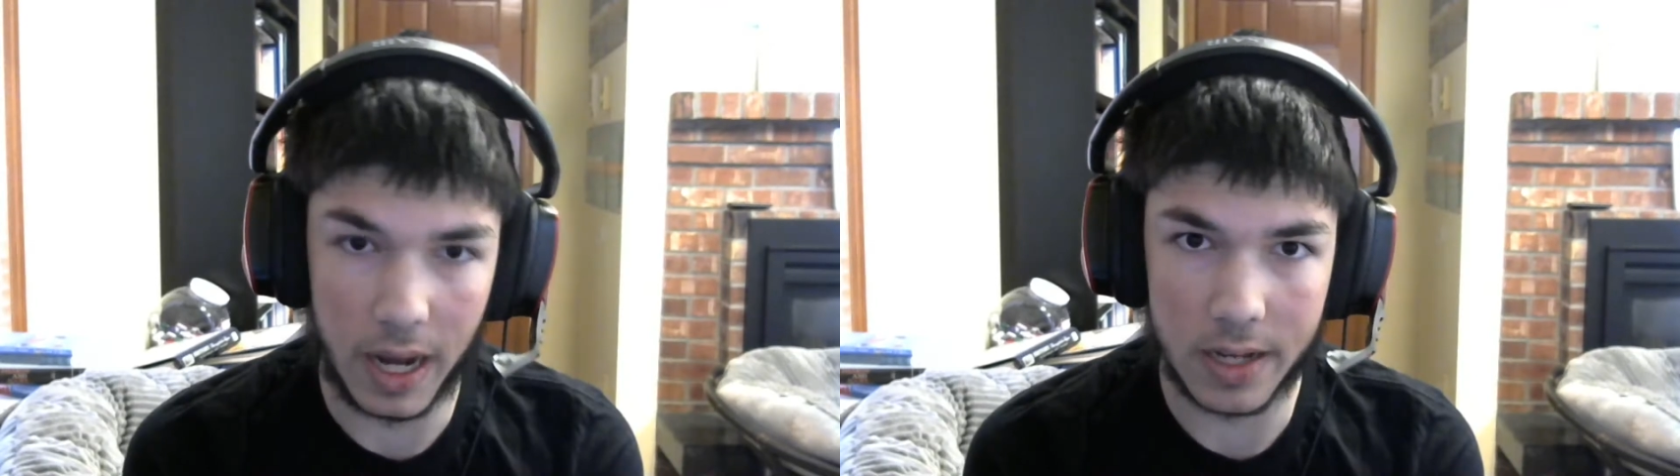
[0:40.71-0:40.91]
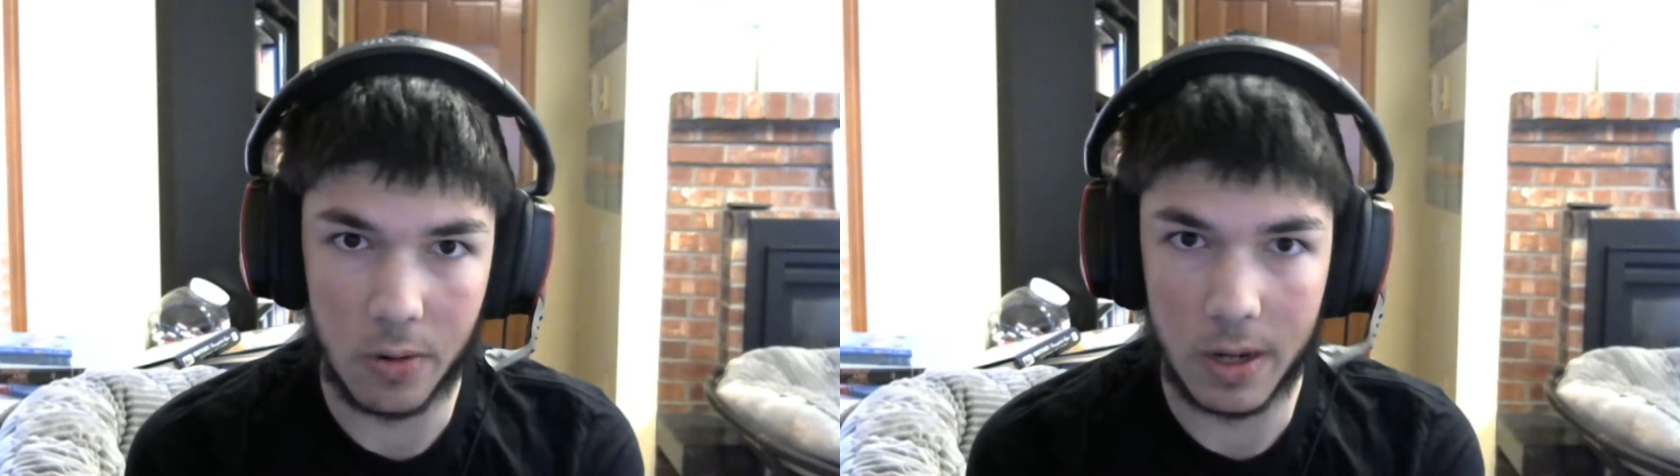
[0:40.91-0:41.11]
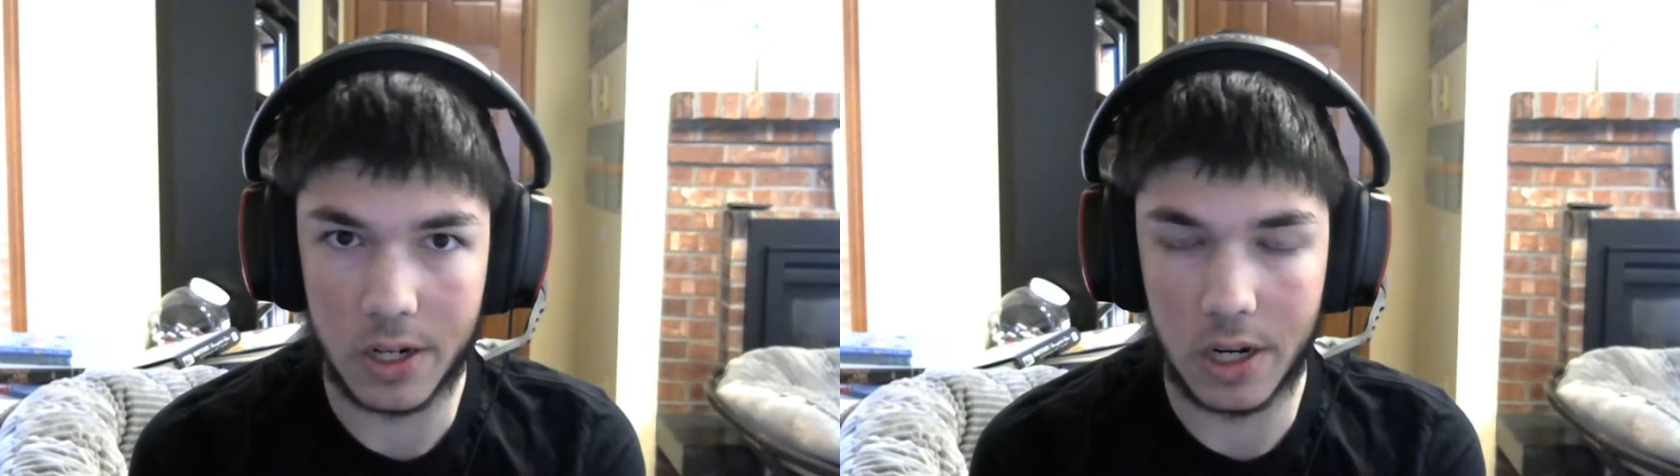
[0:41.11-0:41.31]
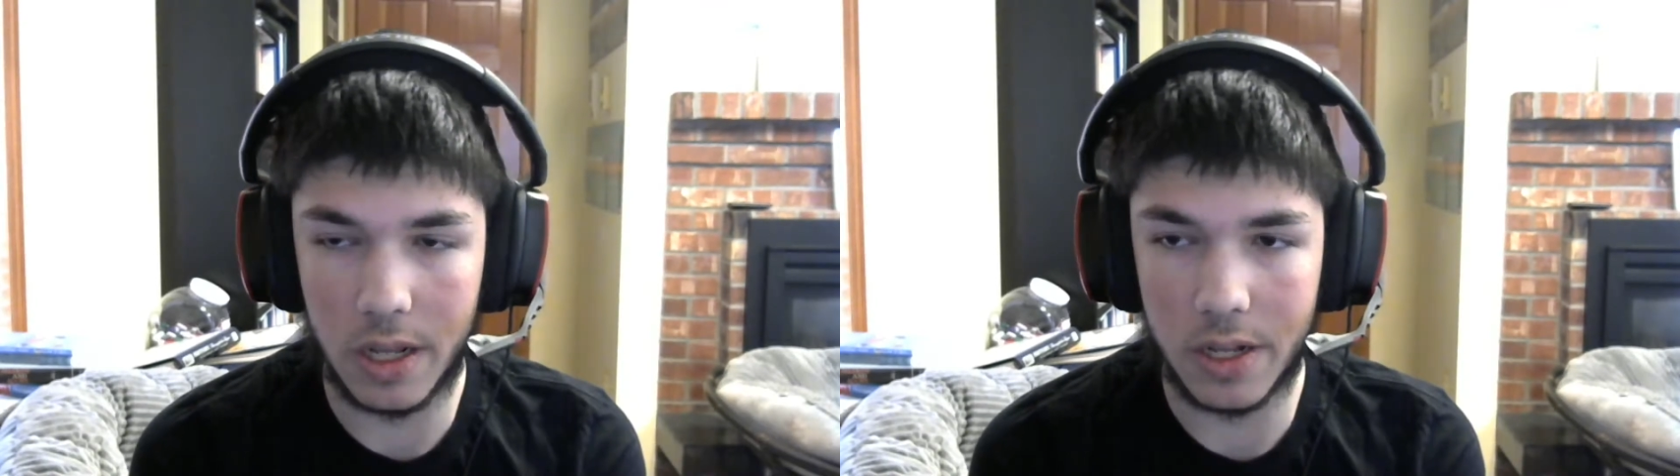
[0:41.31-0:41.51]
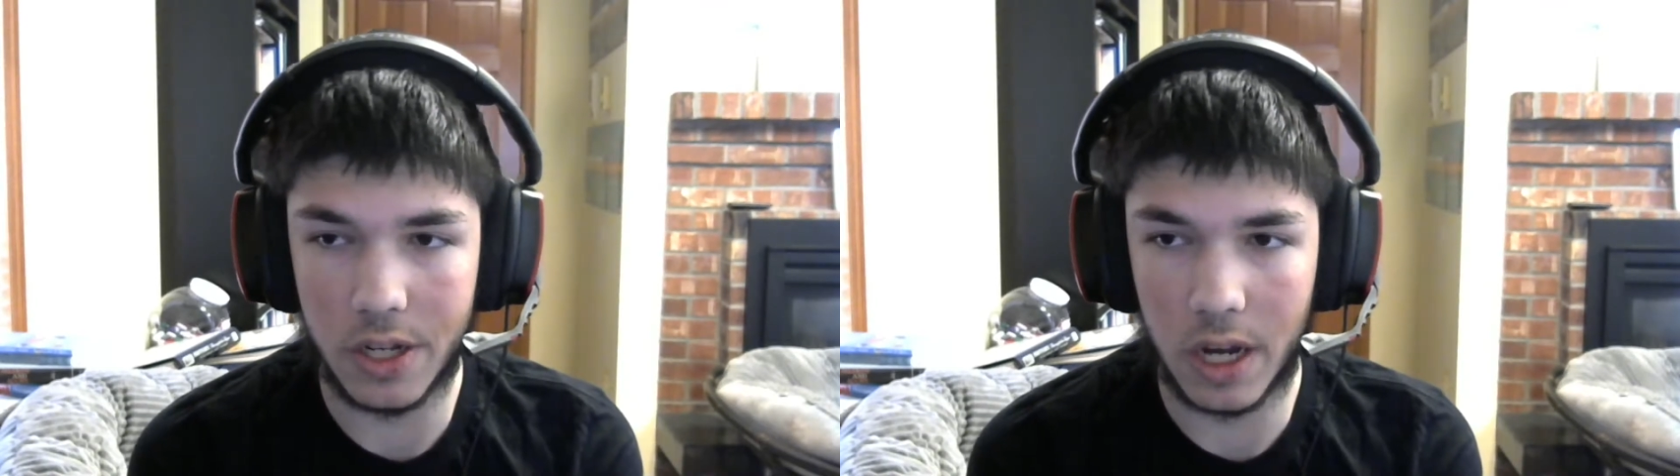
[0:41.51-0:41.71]
asked question on
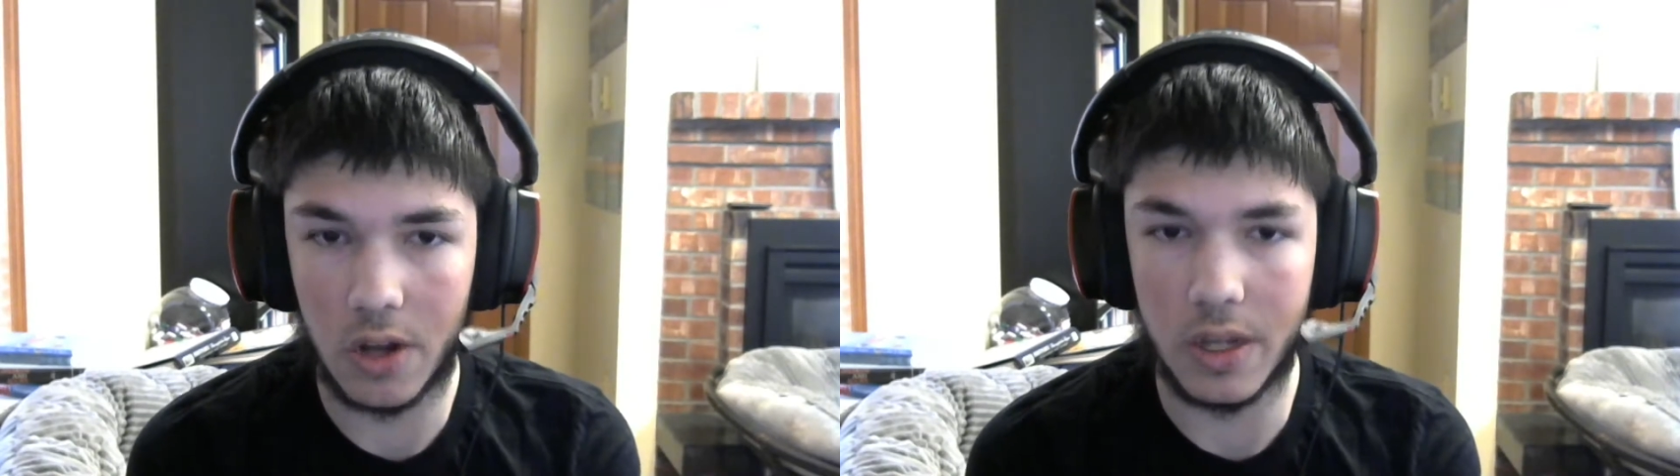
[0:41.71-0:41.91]
this channel,